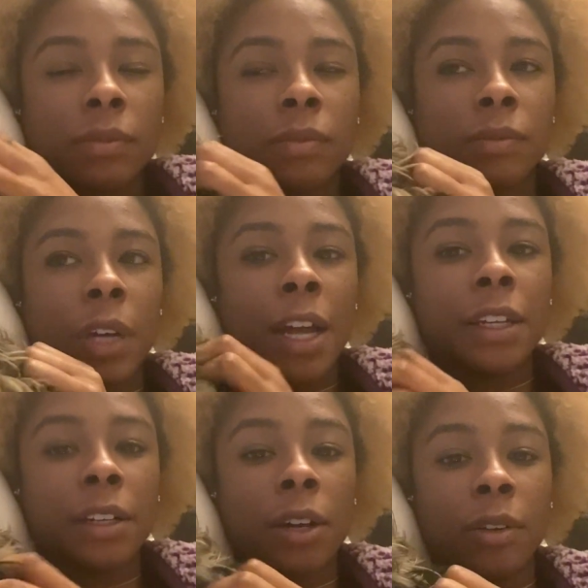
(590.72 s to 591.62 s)
Mm, I
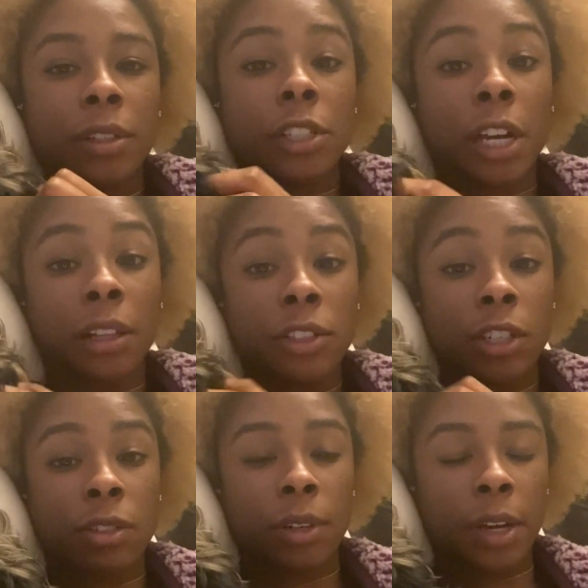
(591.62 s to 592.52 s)
did a coding challenge
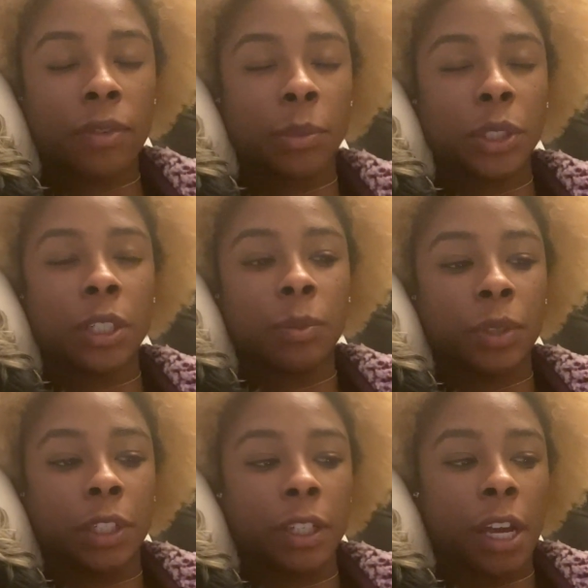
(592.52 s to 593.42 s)
yesterday from a
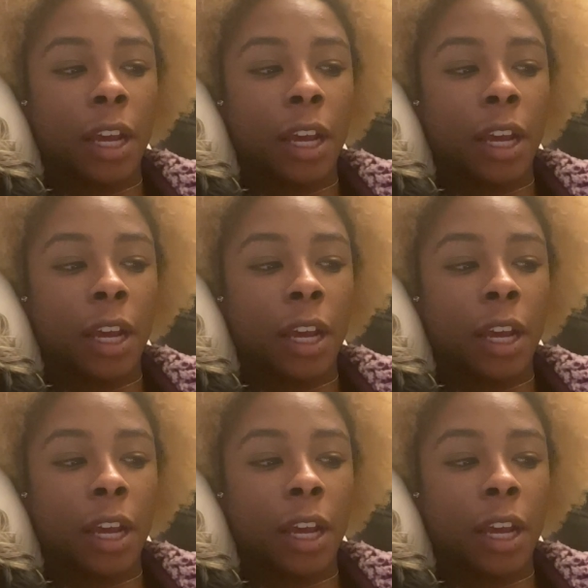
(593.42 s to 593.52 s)
company